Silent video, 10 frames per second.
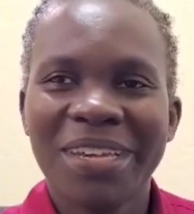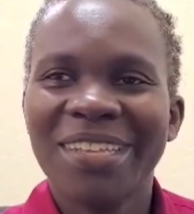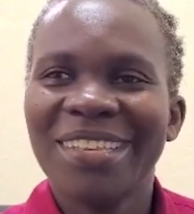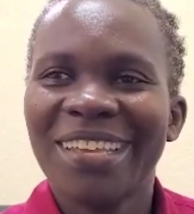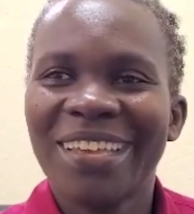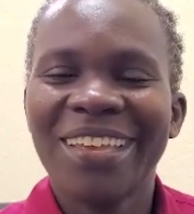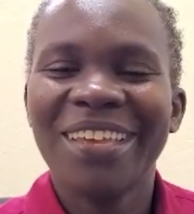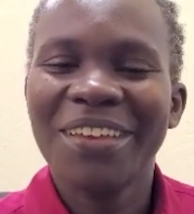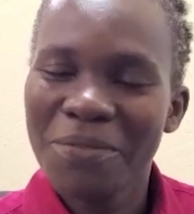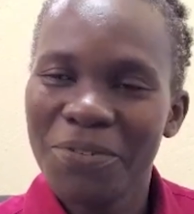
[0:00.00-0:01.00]
quite
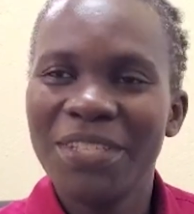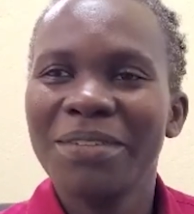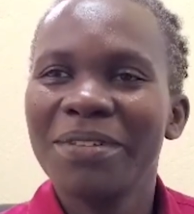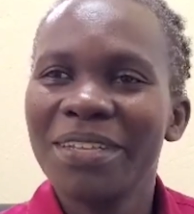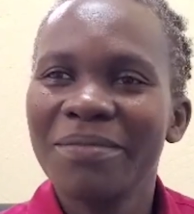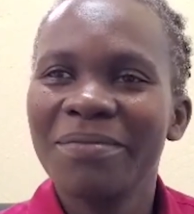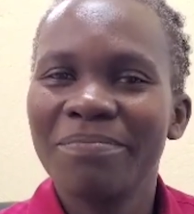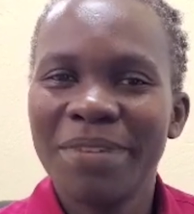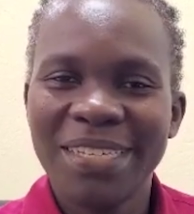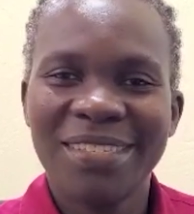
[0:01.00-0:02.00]
a comfortable
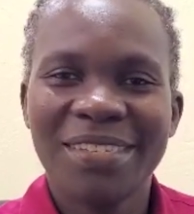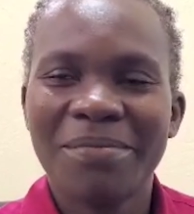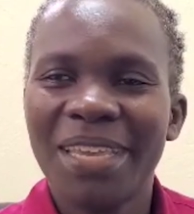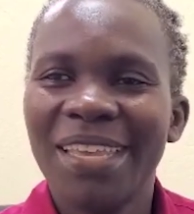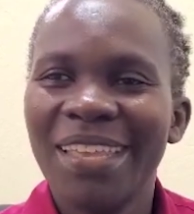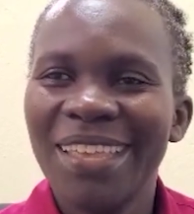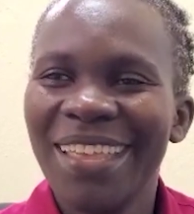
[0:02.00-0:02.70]
place to be.